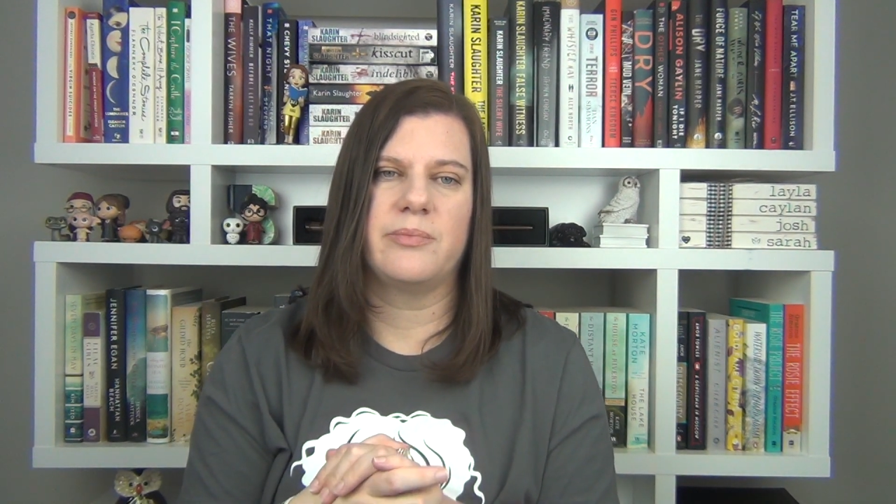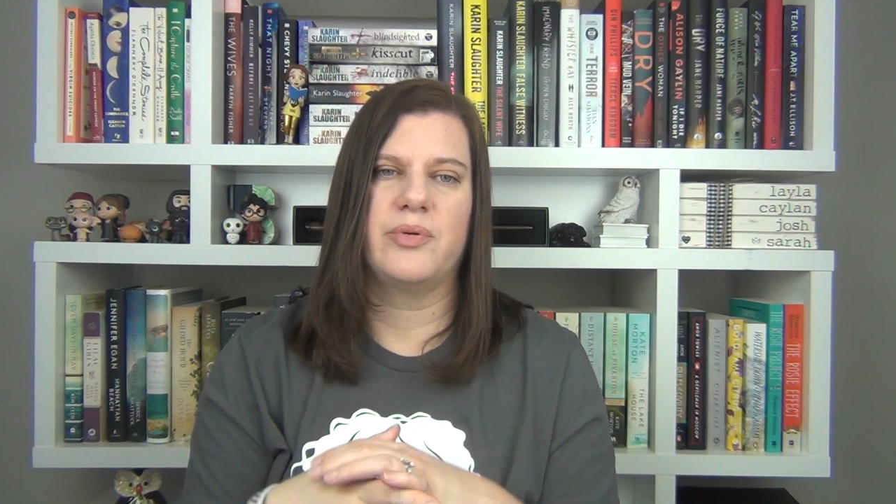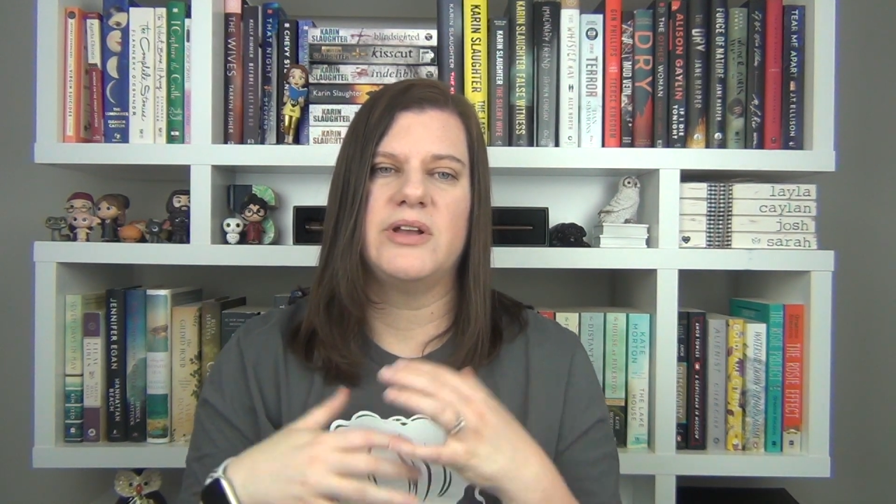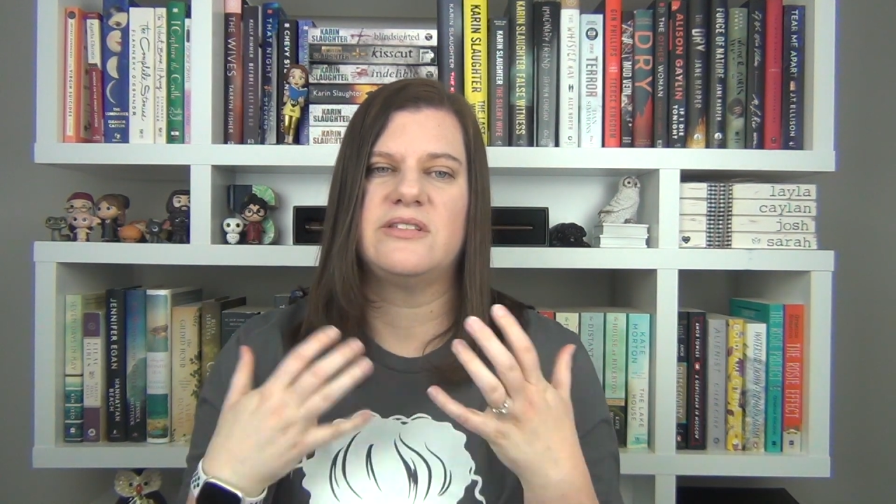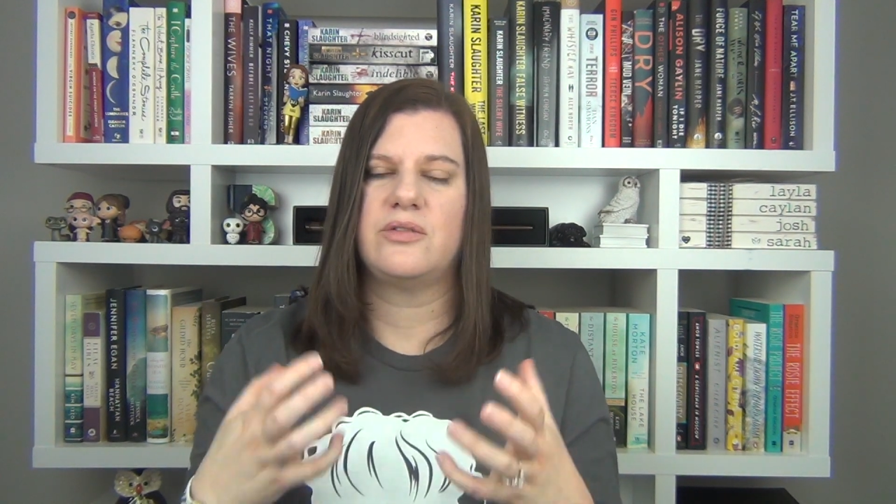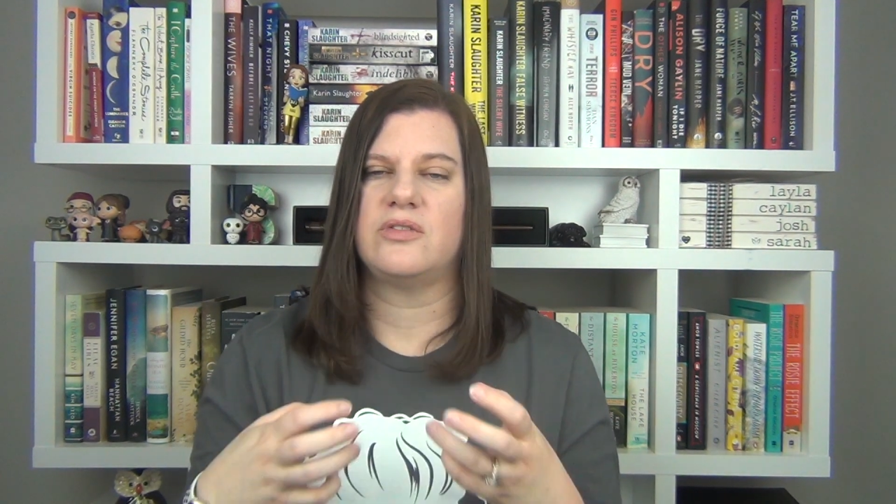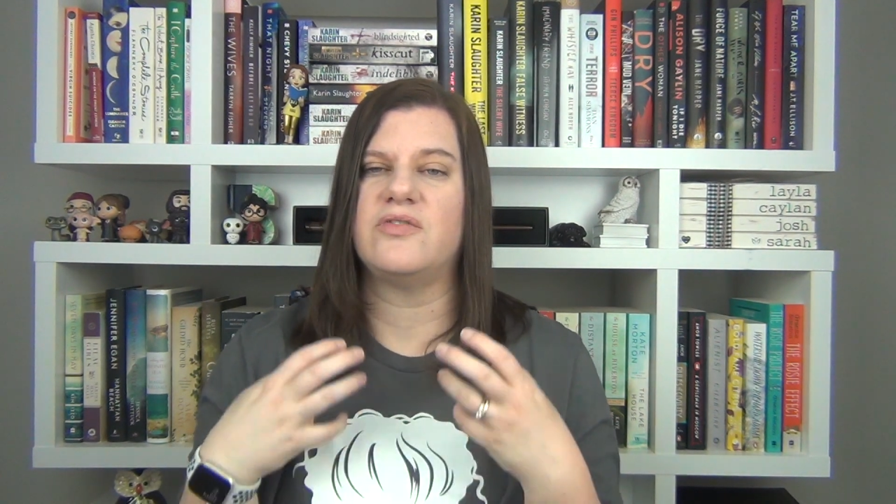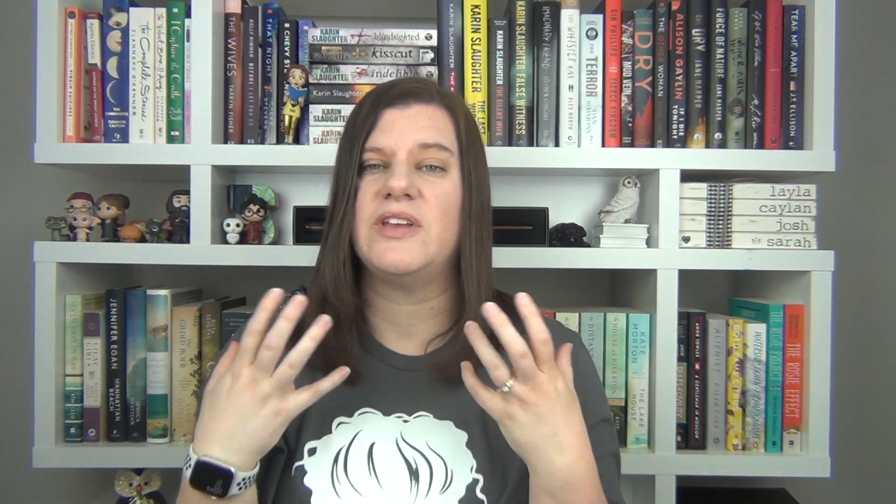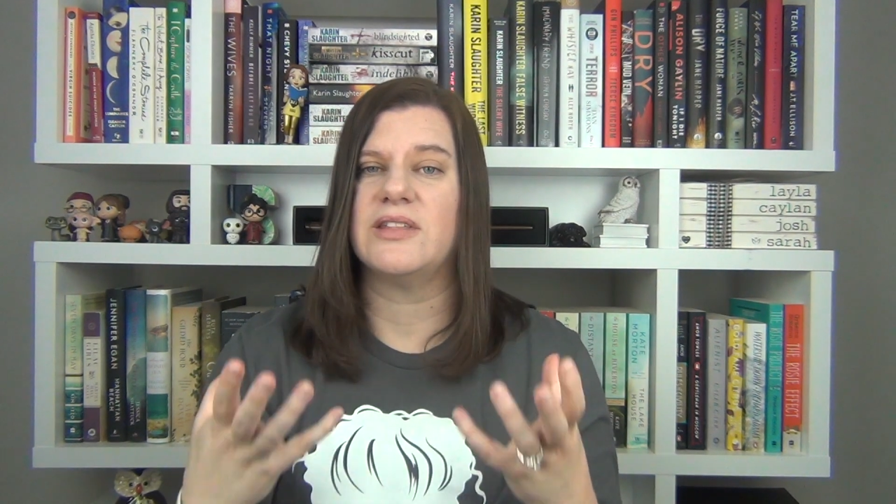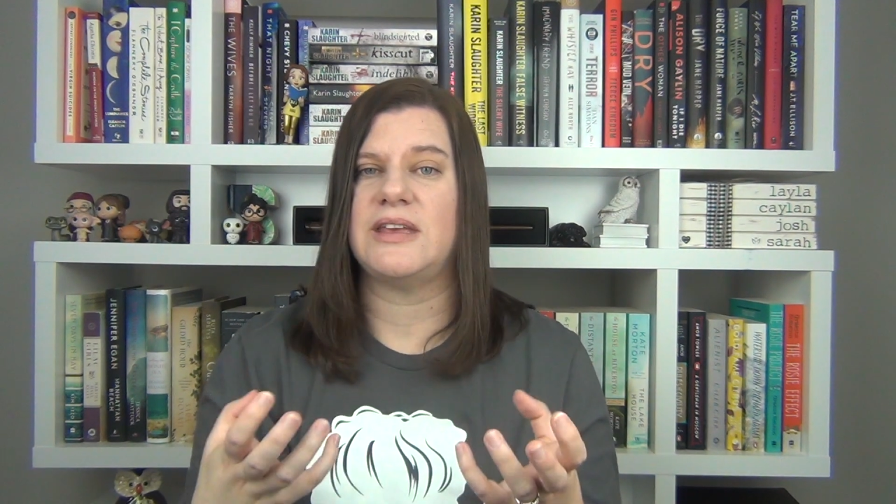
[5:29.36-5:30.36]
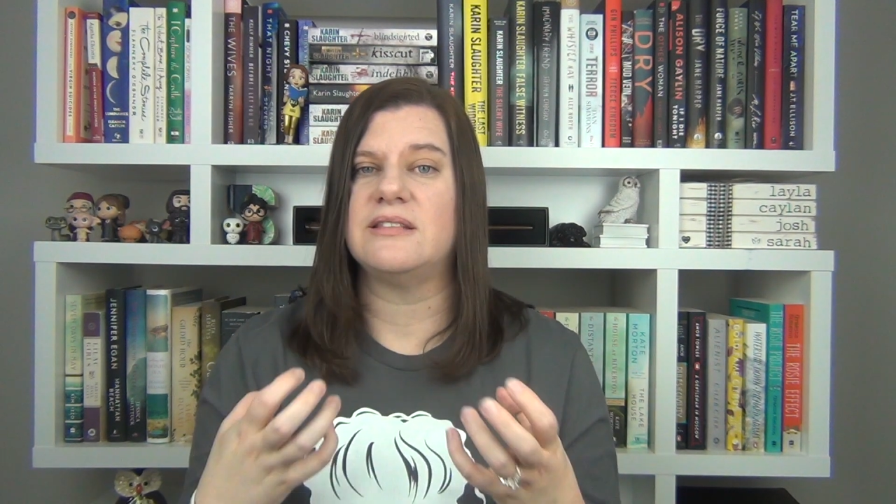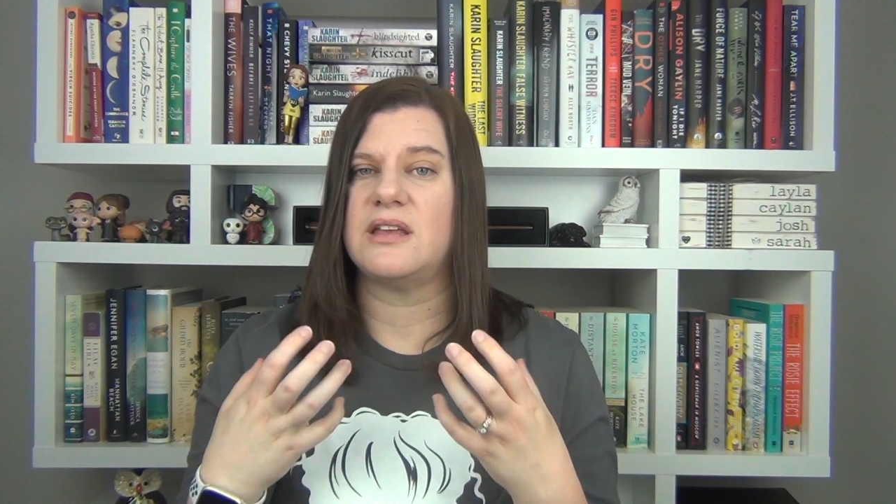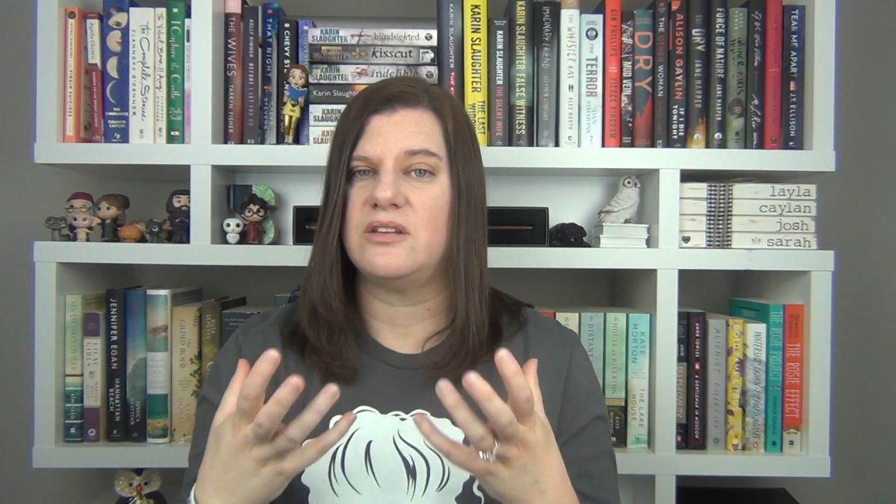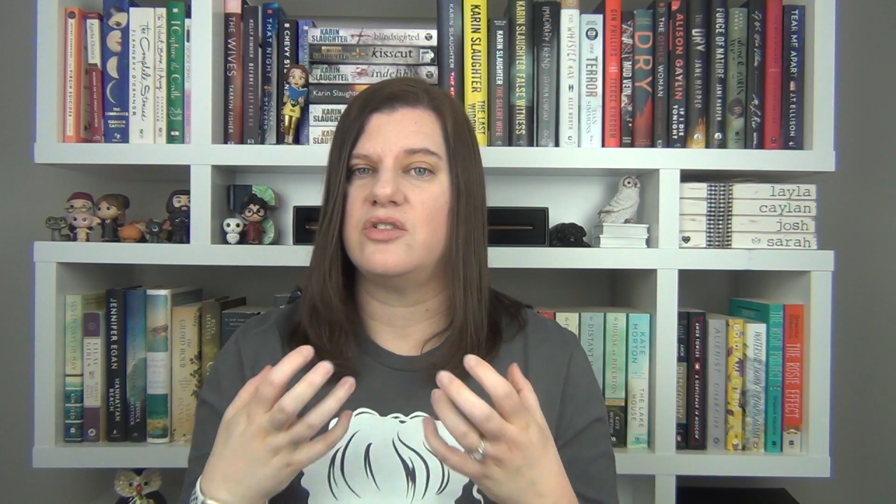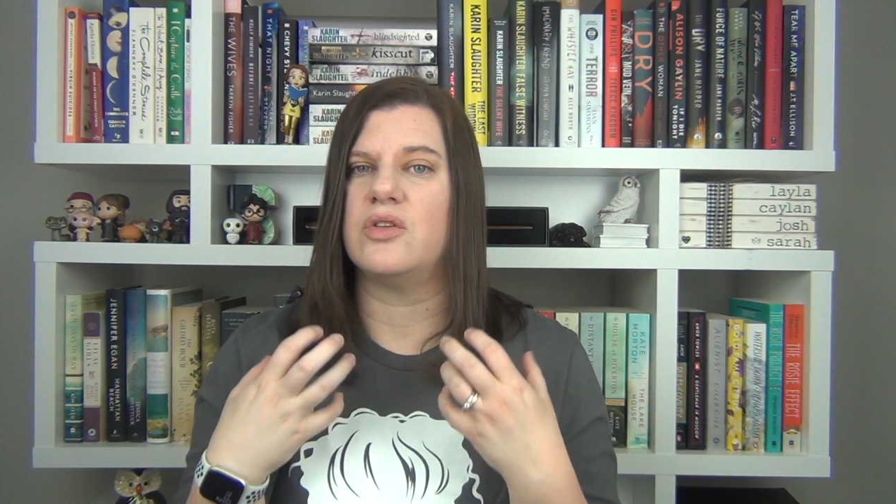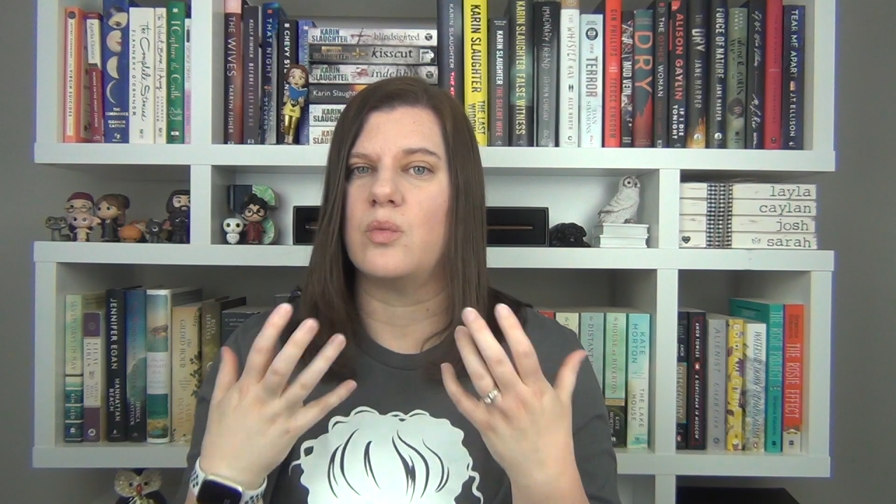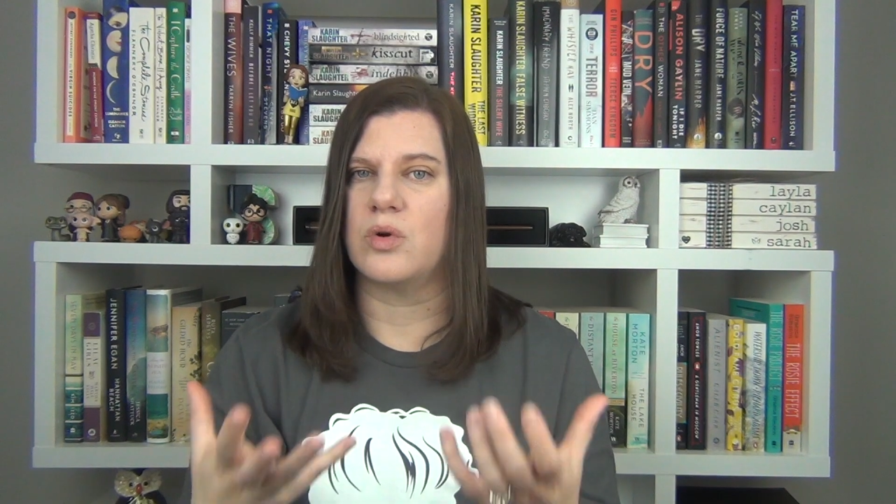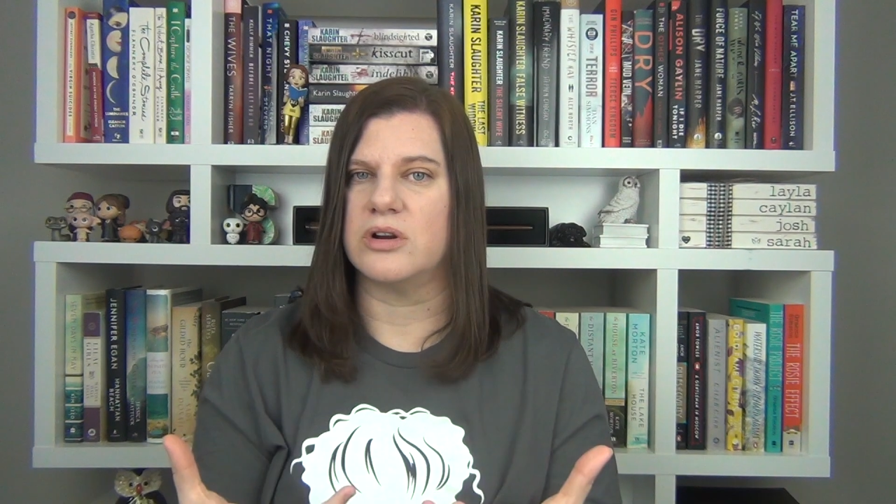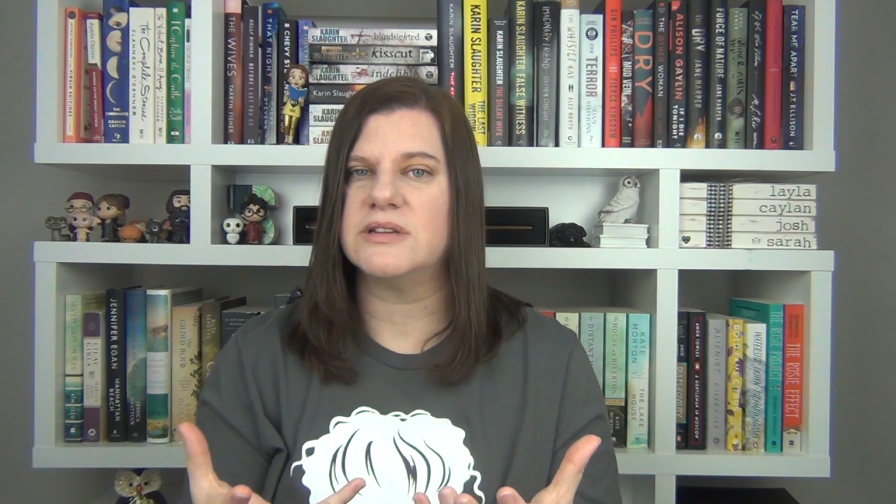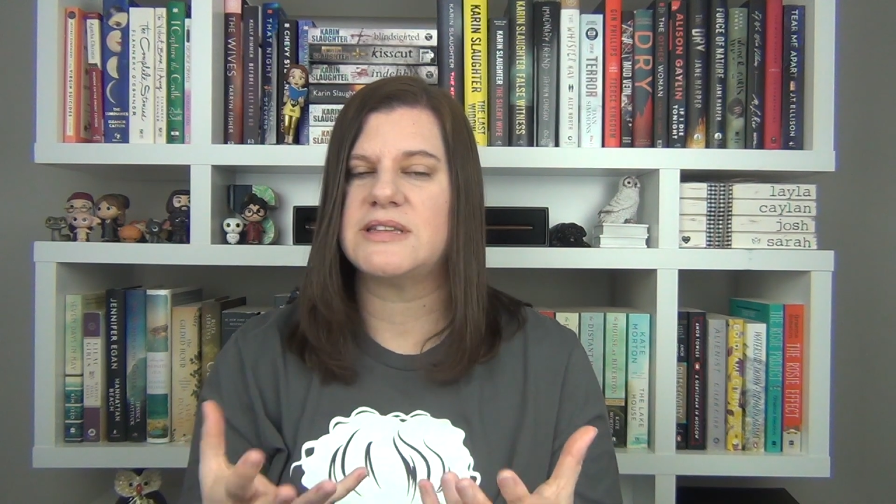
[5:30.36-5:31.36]
puts those feelings into the
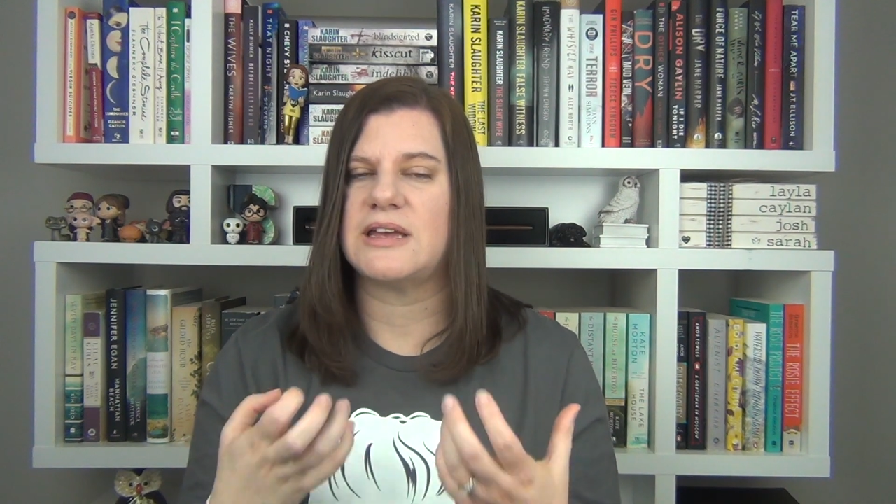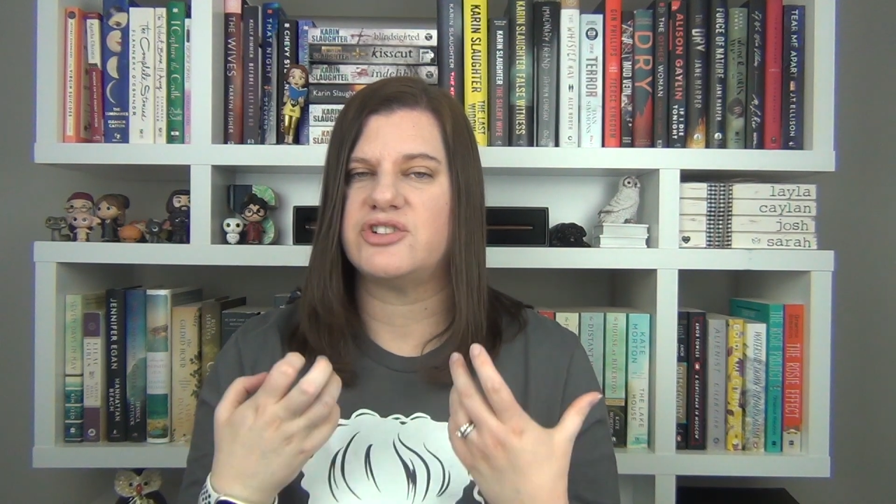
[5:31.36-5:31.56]
words as